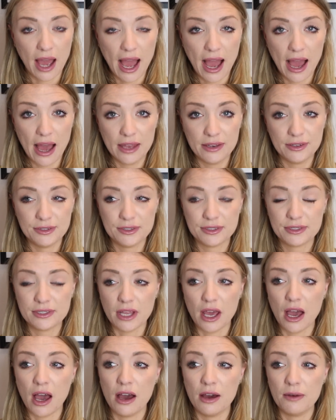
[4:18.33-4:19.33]
And
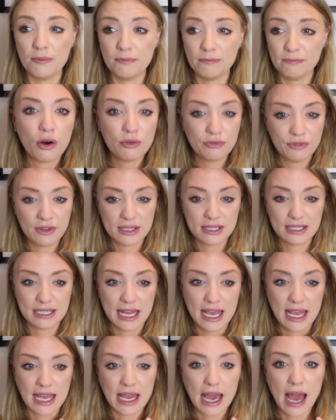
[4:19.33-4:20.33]

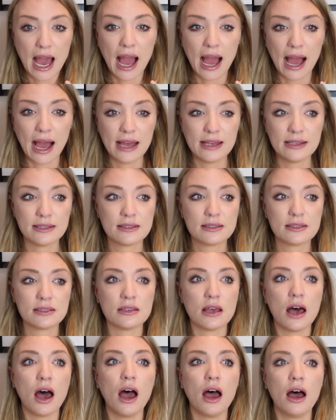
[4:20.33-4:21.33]
obviously
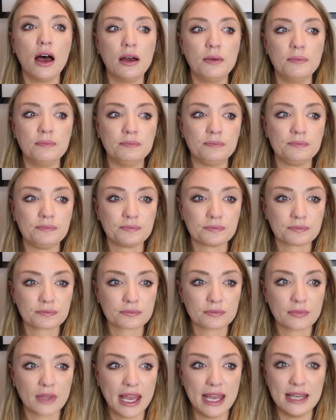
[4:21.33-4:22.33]
as
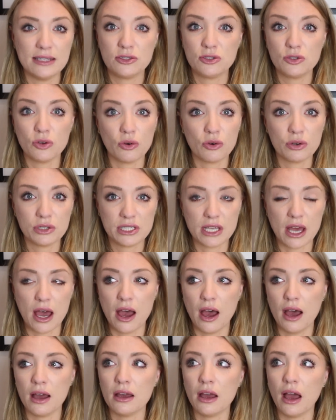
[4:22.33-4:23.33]
his
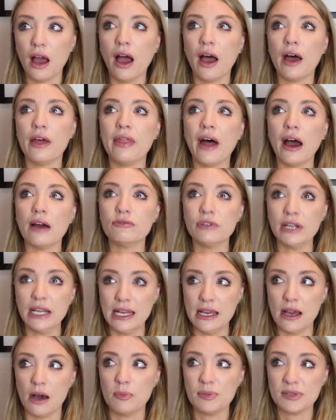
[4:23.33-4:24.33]
daughter, that
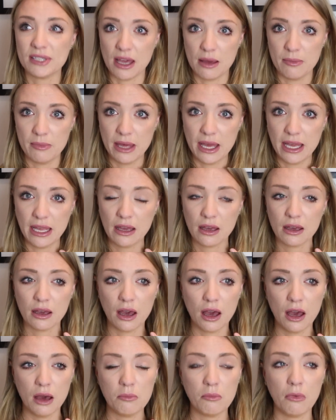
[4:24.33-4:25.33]
really upset me.
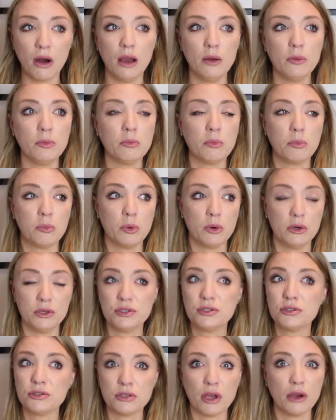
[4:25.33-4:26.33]
I
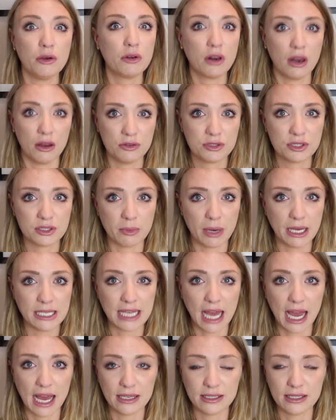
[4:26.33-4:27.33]
was so close to my
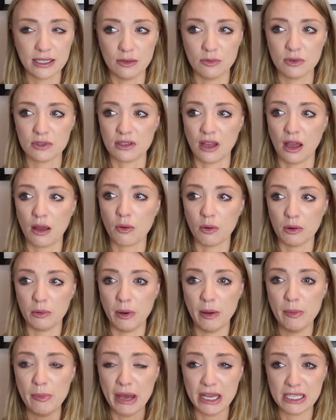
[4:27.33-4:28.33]
dad. He was like one of
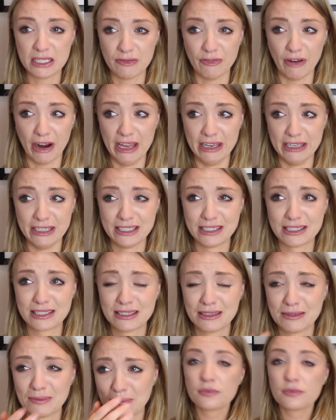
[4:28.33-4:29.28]
my best friends.